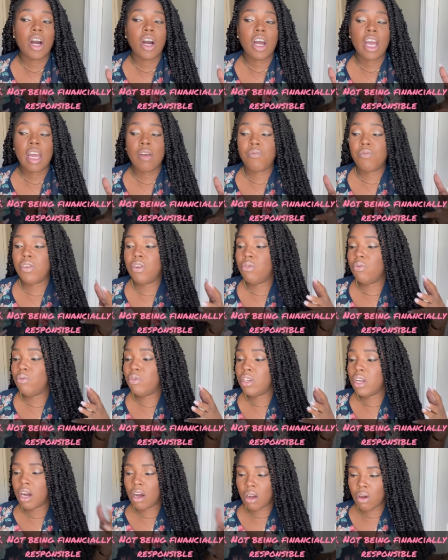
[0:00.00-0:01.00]
if you
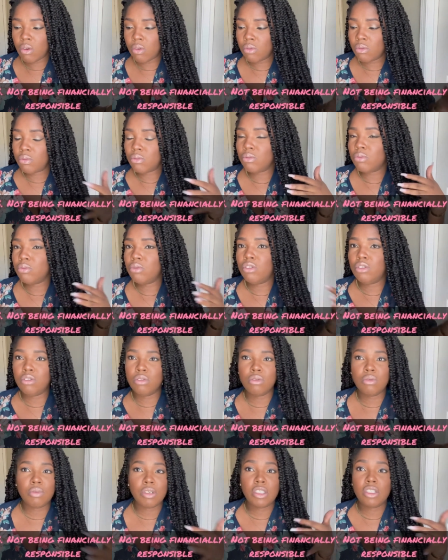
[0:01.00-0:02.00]
don't
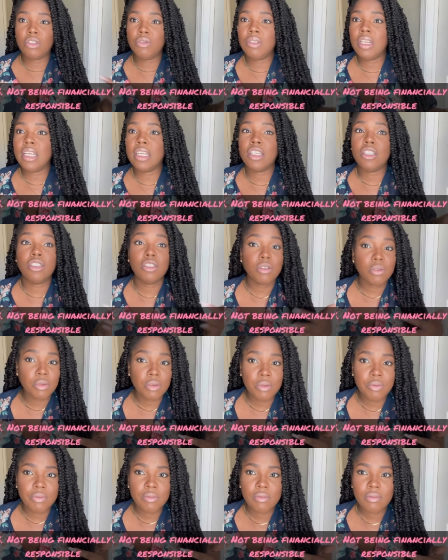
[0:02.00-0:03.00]
do what you need to
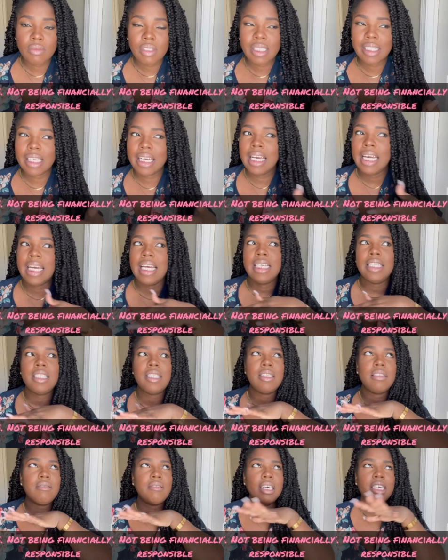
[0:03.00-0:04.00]
do, it's
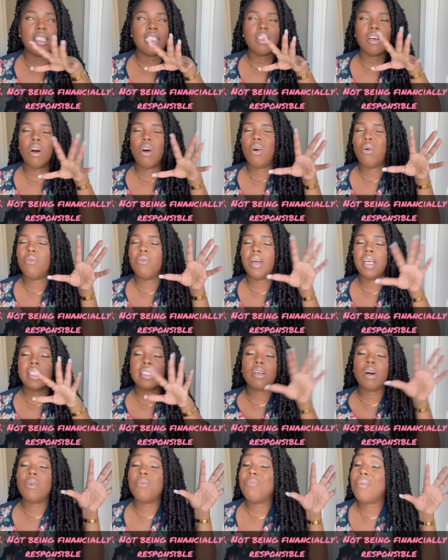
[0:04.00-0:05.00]
it's gonna it's
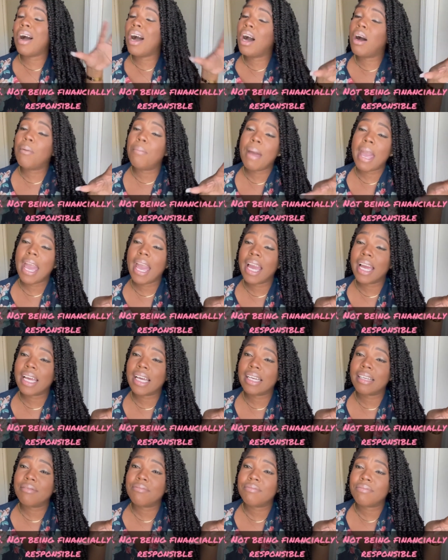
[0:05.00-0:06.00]
gonna fall
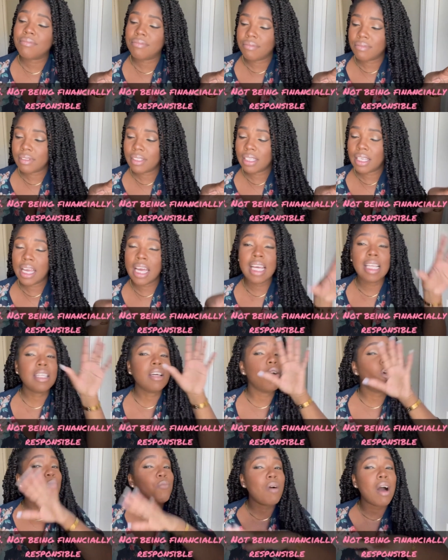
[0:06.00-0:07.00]
back. It's
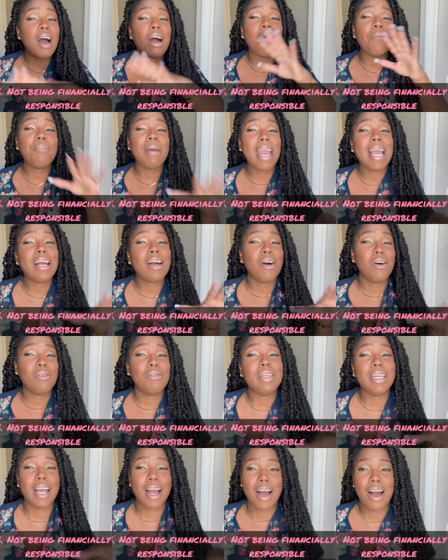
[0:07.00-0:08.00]
gonna fall back on
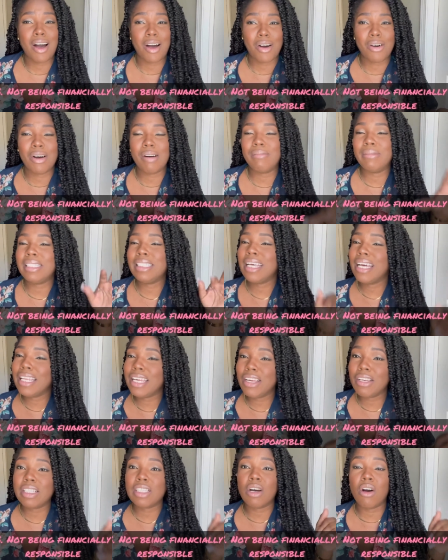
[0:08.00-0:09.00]
y'all. I'm telling
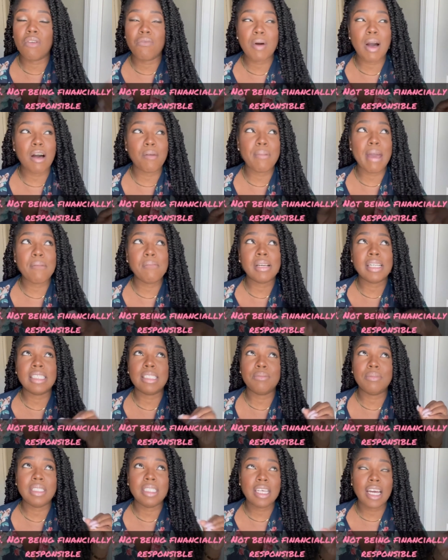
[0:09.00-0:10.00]
you, it's gonna fall back because
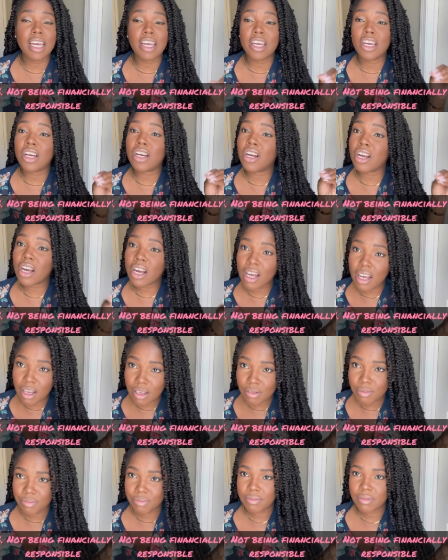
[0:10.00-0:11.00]
let me tell you, your
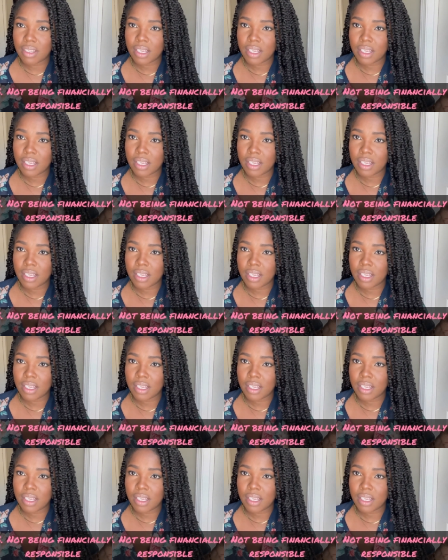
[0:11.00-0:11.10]
girl